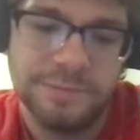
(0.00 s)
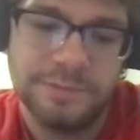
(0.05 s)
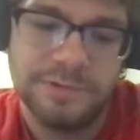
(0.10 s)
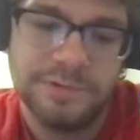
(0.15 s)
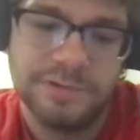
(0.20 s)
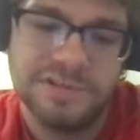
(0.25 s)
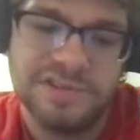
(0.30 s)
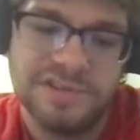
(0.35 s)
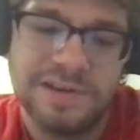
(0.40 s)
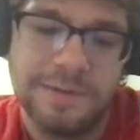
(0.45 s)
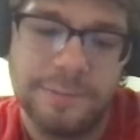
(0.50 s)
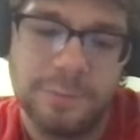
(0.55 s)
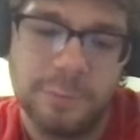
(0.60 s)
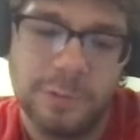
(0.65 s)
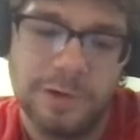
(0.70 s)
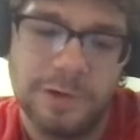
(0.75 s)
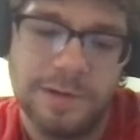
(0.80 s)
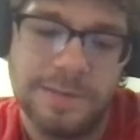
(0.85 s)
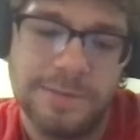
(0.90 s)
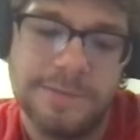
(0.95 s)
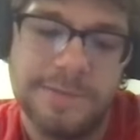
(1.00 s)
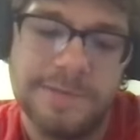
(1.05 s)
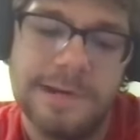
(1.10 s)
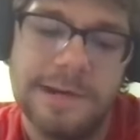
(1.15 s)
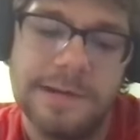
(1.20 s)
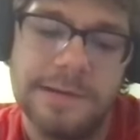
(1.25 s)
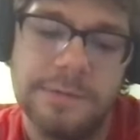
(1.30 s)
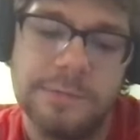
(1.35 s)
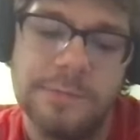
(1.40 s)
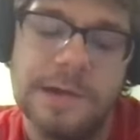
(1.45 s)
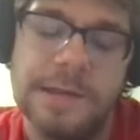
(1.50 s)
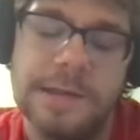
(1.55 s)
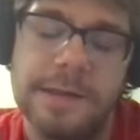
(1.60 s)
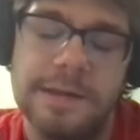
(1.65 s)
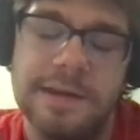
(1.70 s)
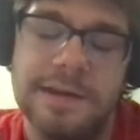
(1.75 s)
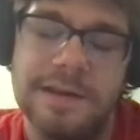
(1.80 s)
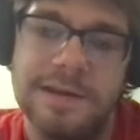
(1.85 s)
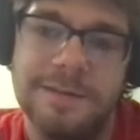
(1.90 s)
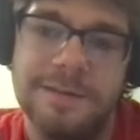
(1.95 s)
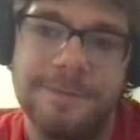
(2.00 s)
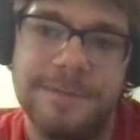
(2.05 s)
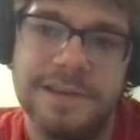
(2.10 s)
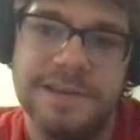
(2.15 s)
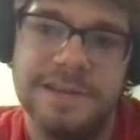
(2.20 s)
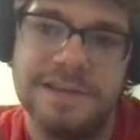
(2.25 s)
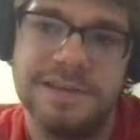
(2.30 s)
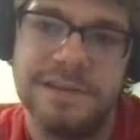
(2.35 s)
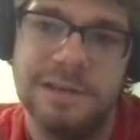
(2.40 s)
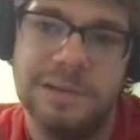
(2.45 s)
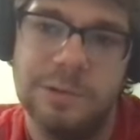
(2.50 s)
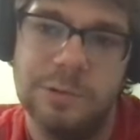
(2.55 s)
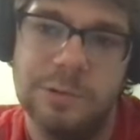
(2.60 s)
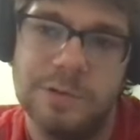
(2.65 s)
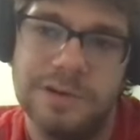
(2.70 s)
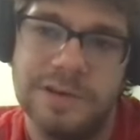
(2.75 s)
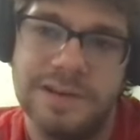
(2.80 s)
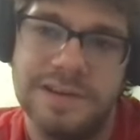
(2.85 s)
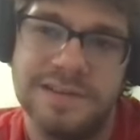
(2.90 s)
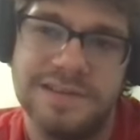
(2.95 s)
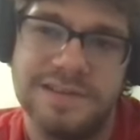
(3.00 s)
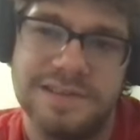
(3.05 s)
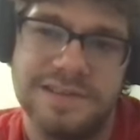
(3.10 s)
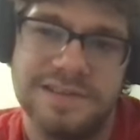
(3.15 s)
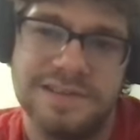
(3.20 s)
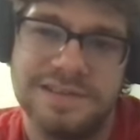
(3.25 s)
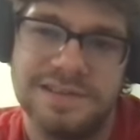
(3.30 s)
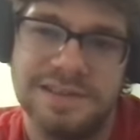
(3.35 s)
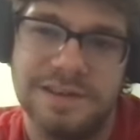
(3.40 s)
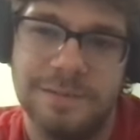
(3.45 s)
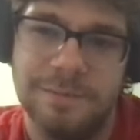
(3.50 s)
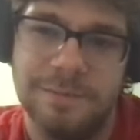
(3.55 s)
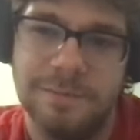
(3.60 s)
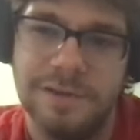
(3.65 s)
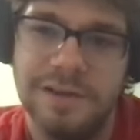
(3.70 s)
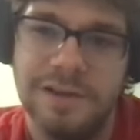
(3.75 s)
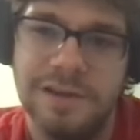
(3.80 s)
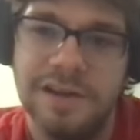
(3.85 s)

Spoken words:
you software rather than a physical organ system?